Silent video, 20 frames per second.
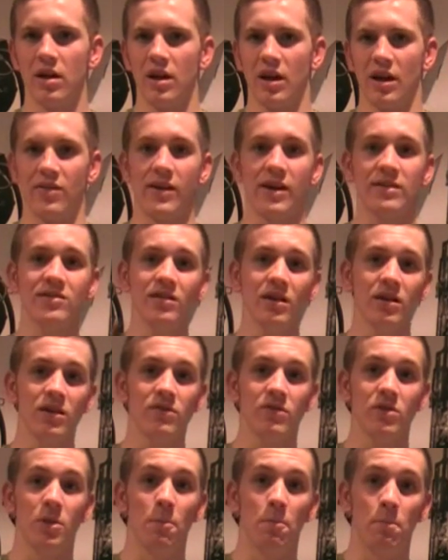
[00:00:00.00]
And that's not
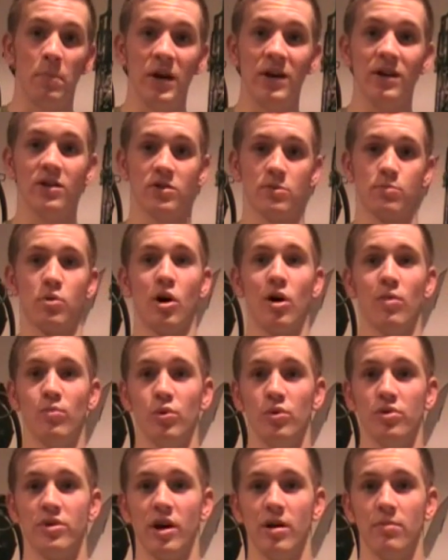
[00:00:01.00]
even the biggest problem
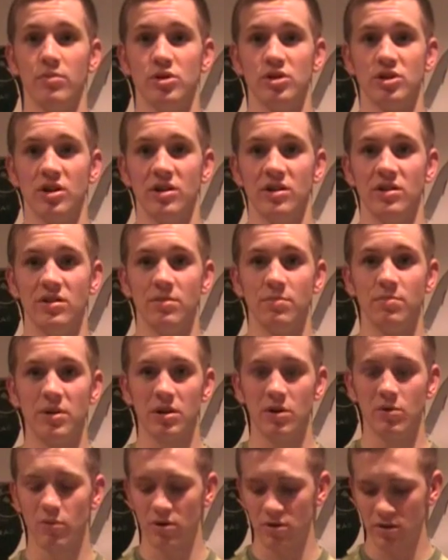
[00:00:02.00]
with that machete. The
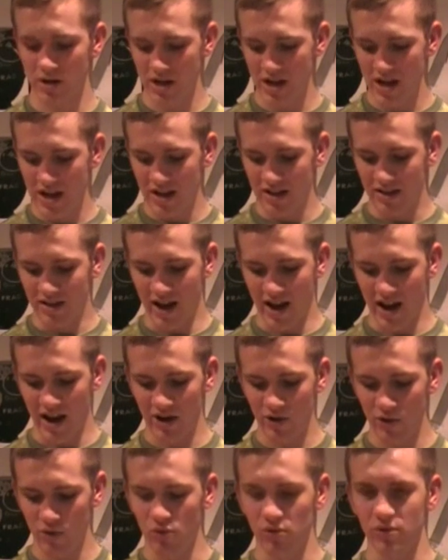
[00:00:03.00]
big one, the
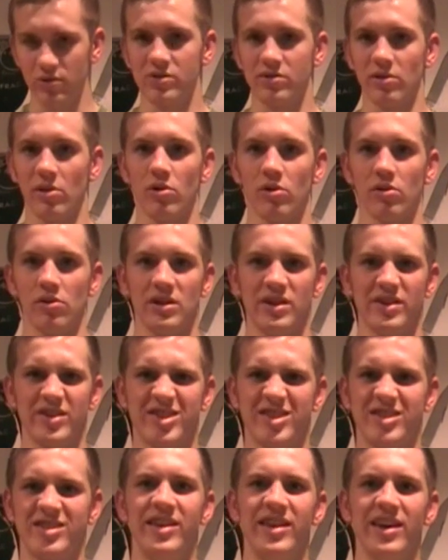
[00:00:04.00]
handle is literally a
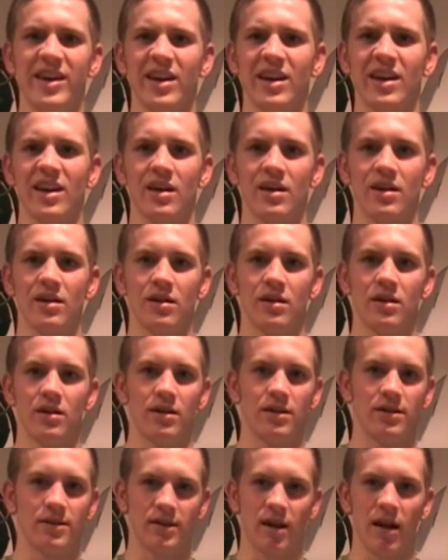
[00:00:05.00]
stick
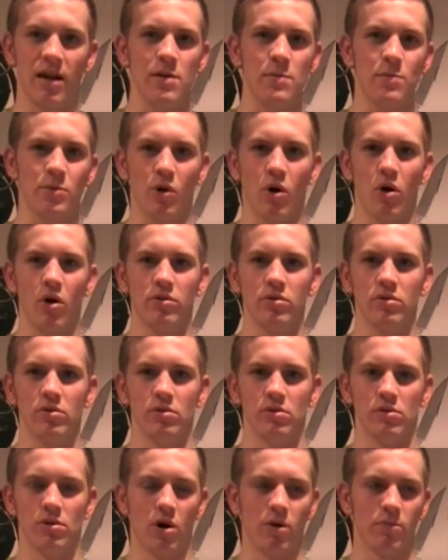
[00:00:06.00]
taped onto
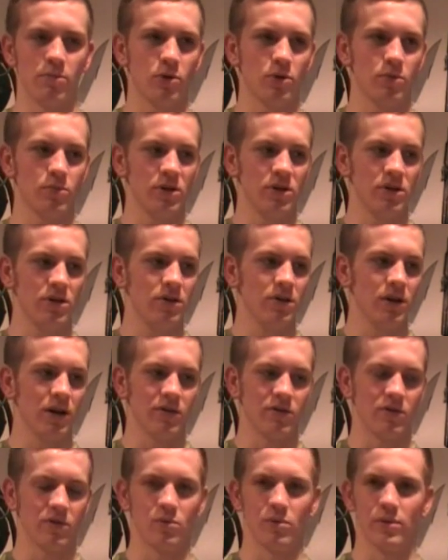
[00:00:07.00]
the lawnmower blade, I
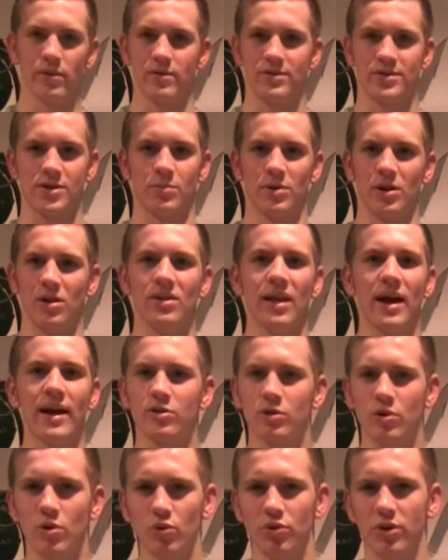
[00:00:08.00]
don't know, with some
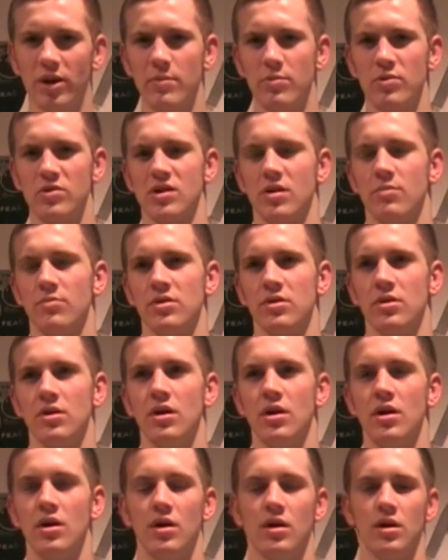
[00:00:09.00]
electrical tape or something,
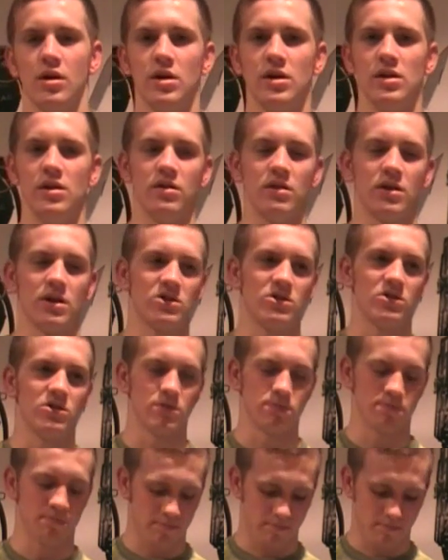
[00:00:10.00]
and that's
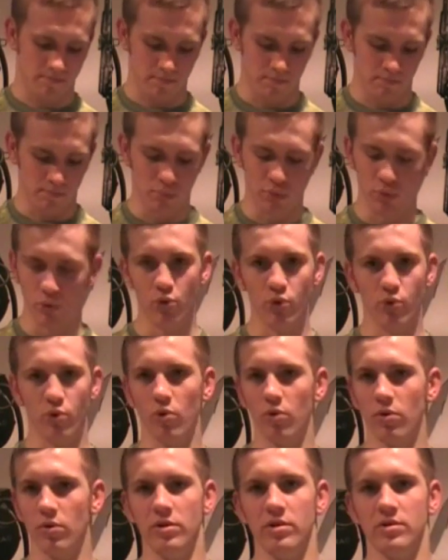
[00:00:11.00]
just brutal.